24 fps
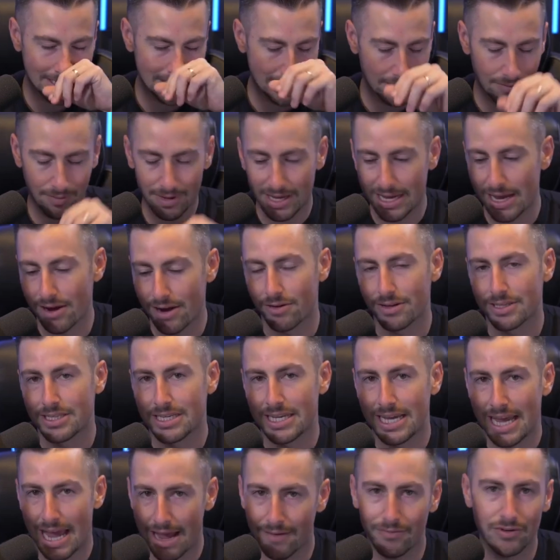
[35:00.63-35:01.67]
Like, we
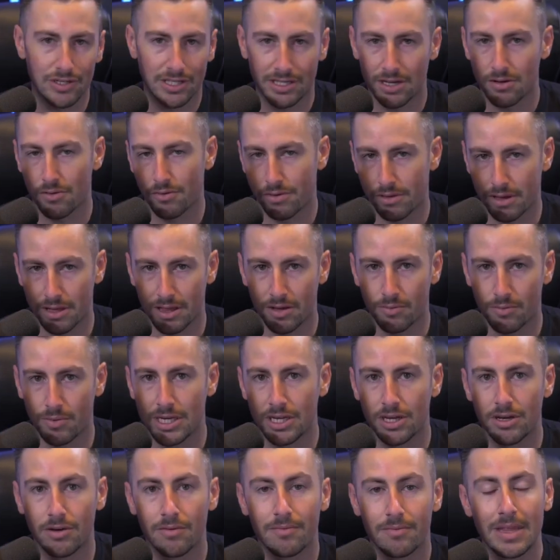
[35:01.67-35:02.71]
guarantee every single thing that
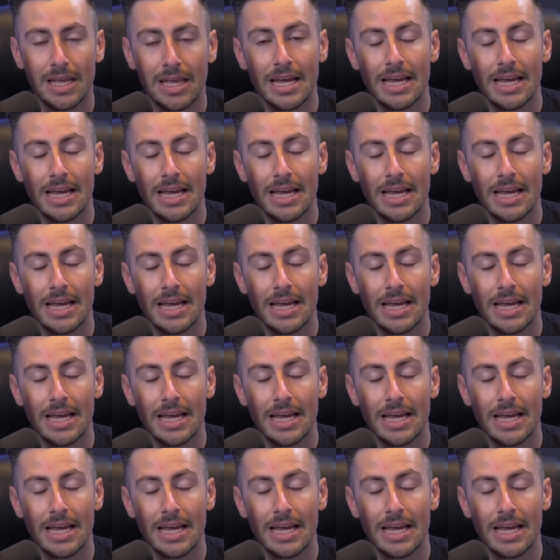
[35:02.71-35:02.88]
we do.